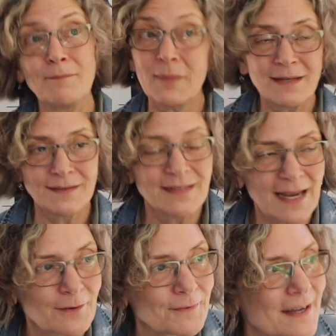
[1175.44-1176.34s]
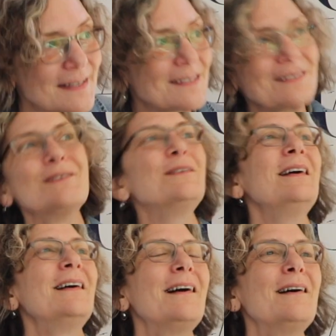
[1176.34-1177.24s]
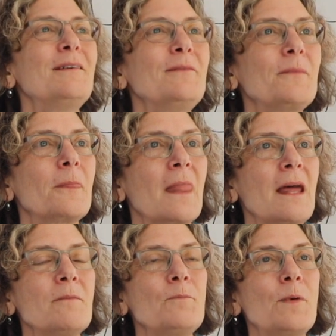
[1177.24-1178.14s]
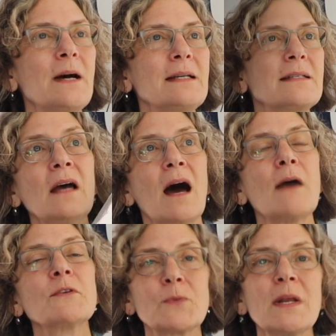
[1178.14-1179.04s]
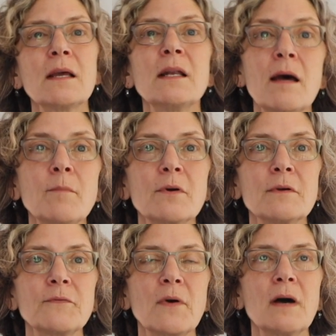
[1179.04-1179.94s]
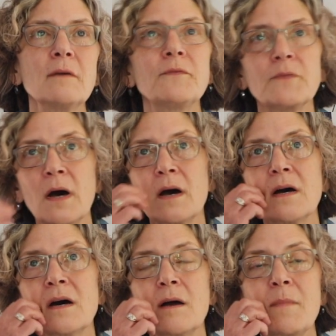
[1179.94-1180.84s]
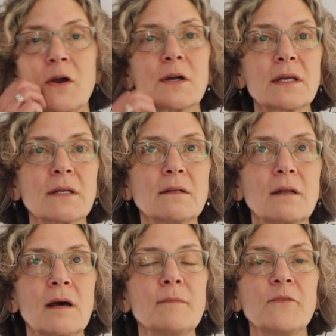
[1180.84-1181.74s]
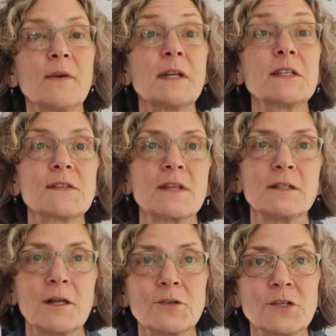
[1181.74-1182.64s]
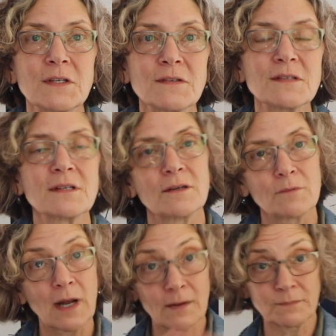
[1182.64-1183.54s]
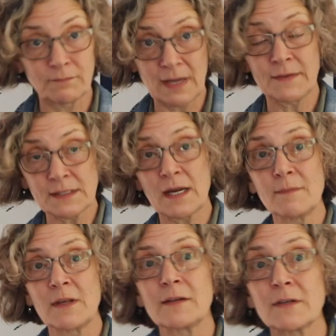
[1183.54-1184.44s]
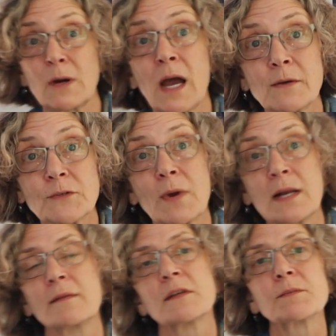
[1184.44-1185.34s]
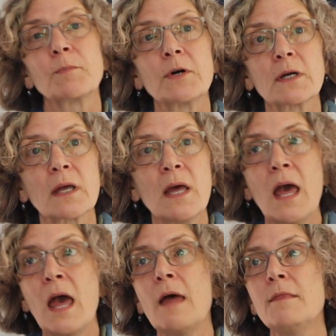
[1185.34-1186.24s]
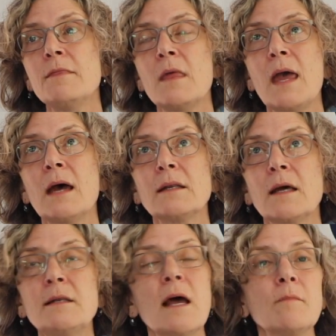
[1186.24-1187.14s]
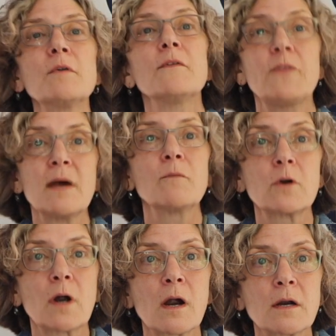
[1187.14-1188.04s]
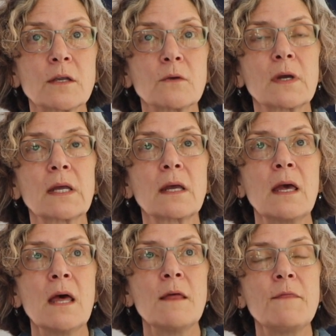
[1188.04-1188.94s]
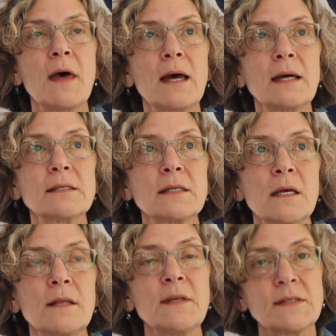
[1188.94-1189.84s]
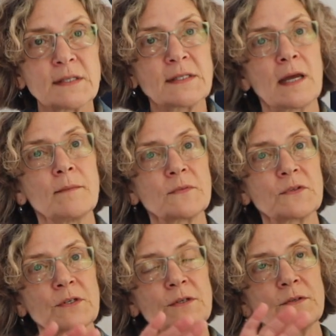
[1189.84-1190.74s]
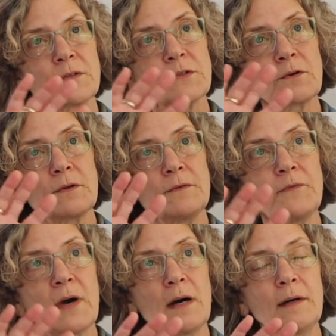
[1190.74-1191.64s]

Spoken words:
men sacrifice too. But I was reading a number of American feminist theologians at the time that I was writing this book, and a number of them were arguing that these attempts to sort of